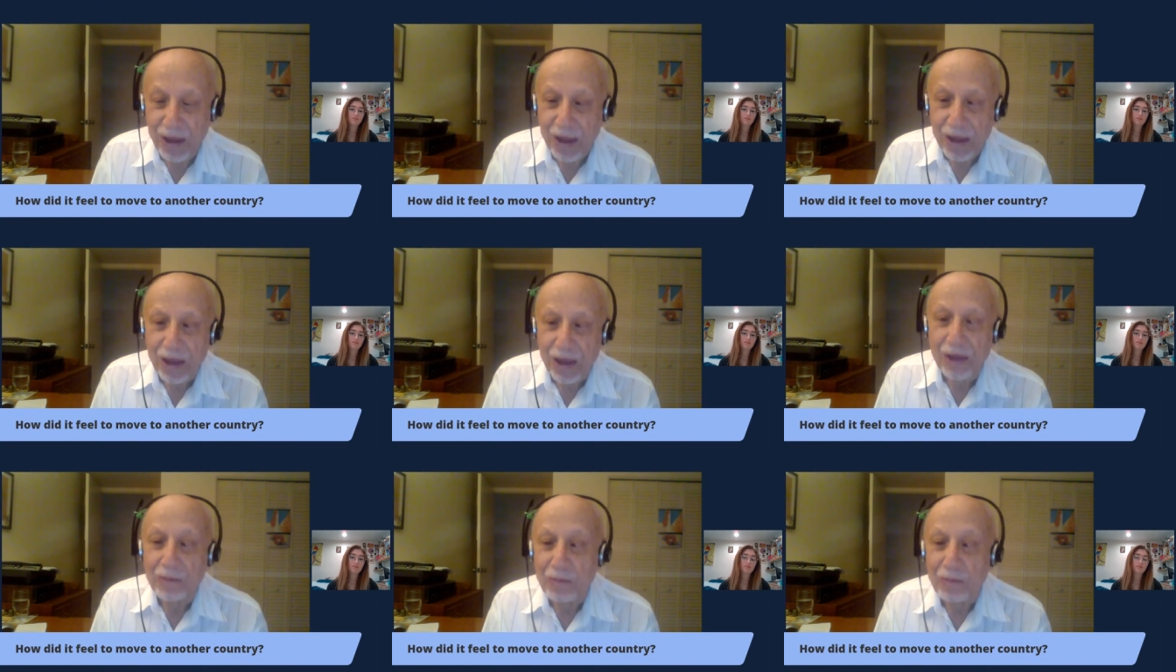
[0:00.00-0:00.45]

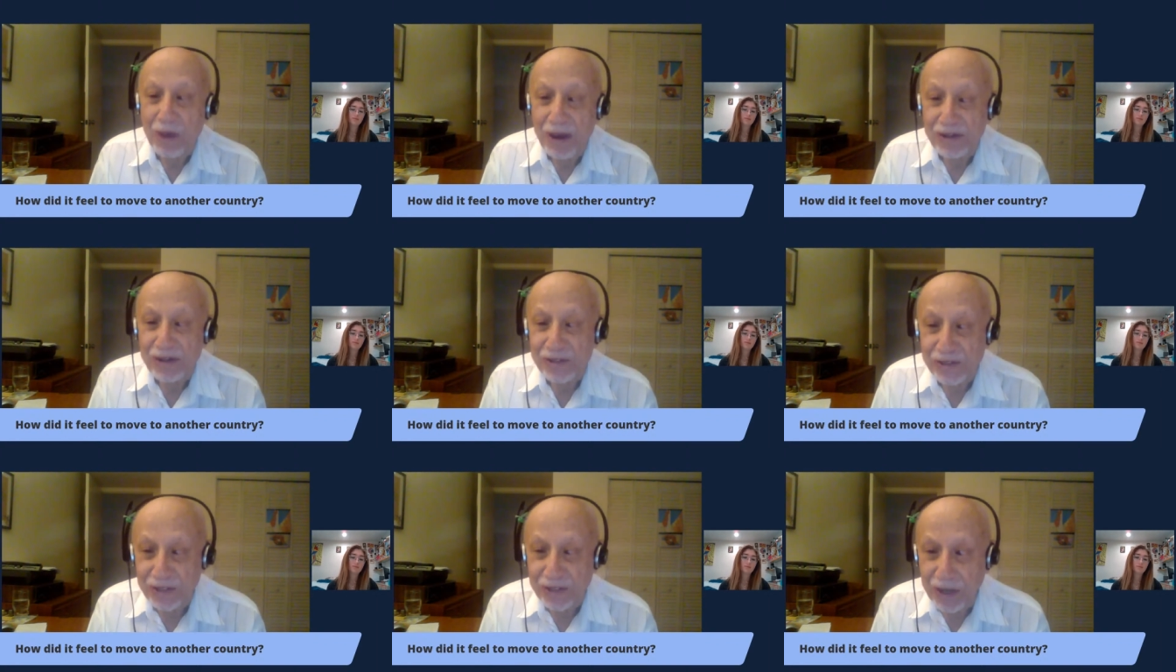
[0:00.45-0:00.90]
and my
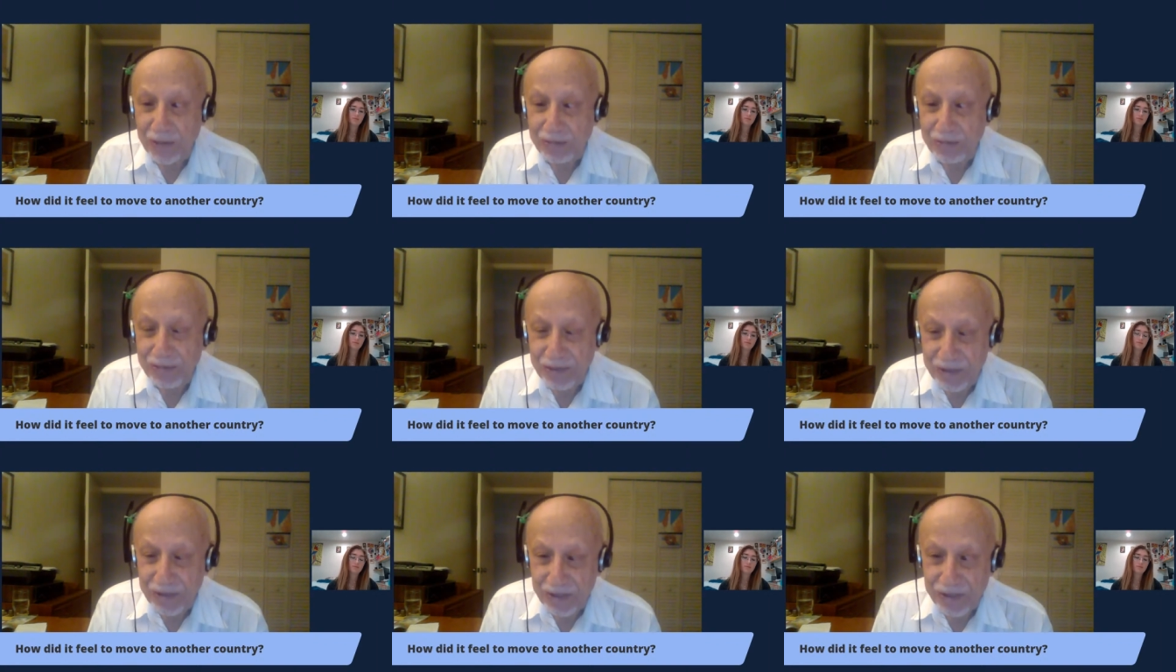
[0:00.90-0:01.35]

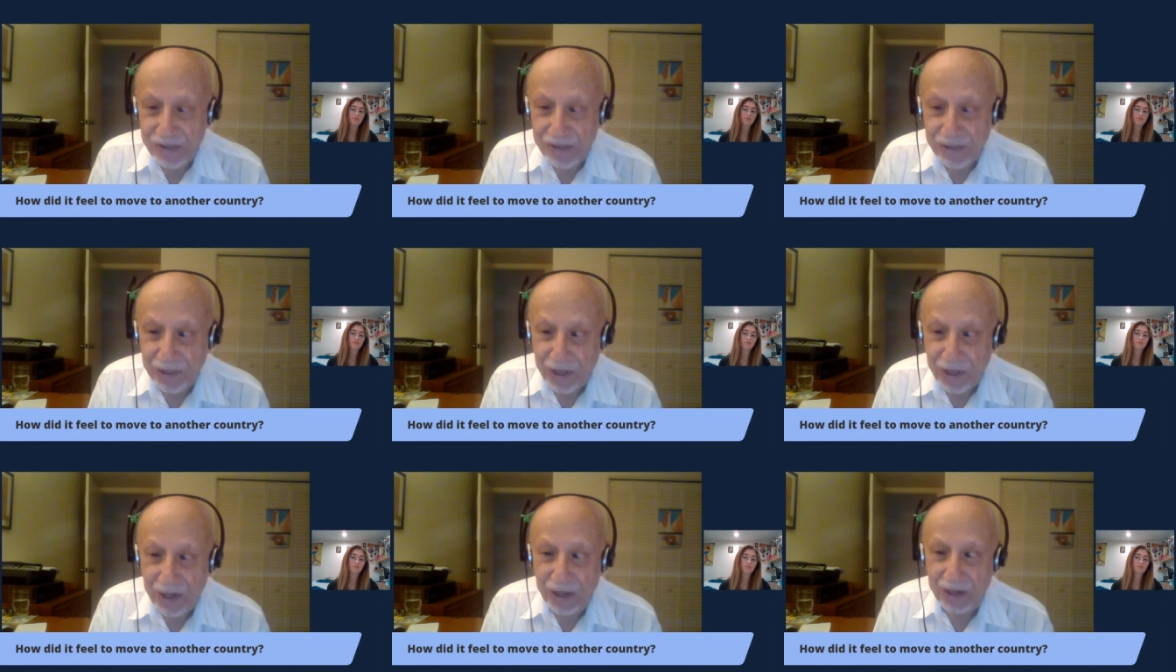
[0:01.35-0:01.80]

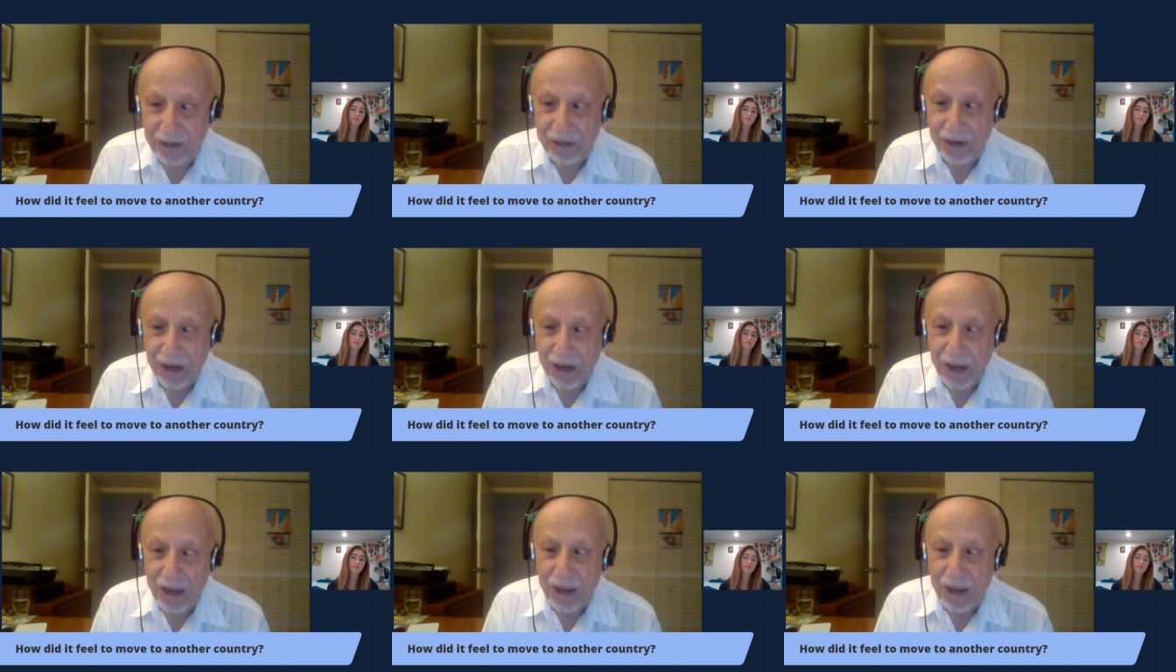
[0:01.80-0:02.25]
stepsister
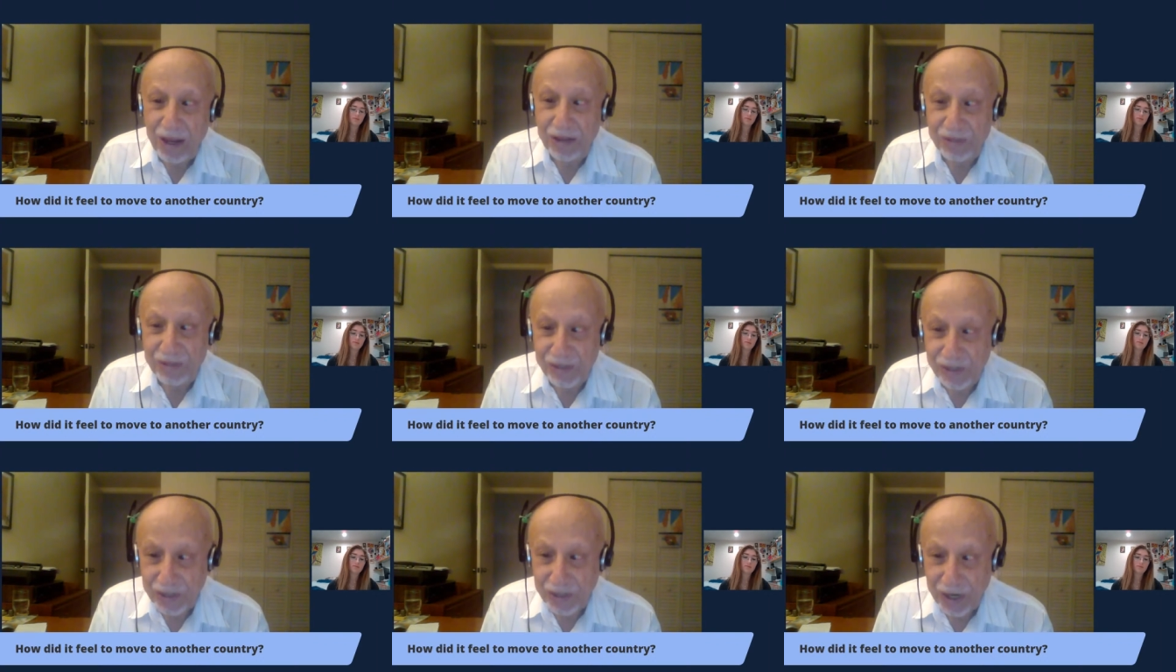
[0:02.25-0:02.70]

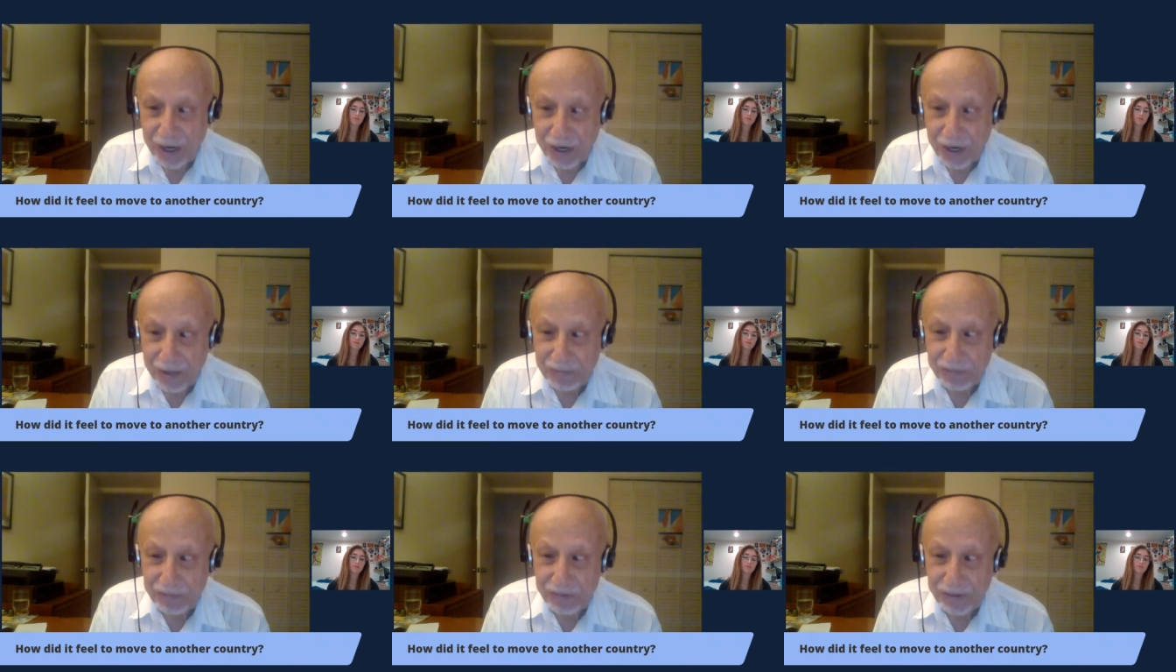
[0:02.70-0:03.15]

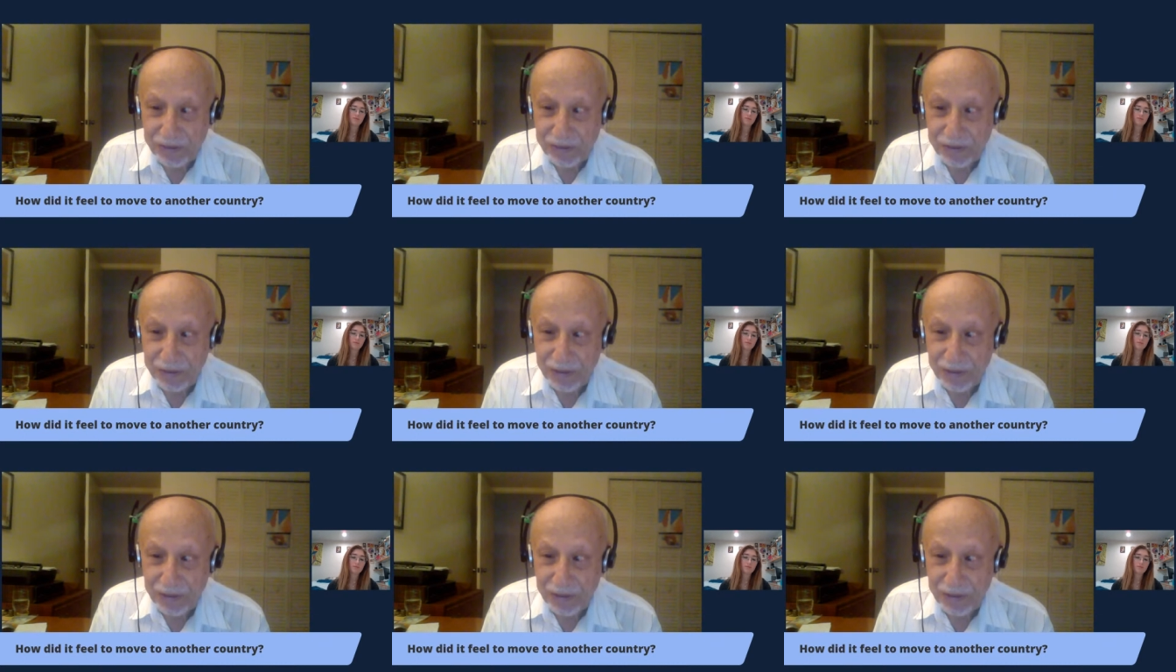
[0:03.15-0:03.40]
escaped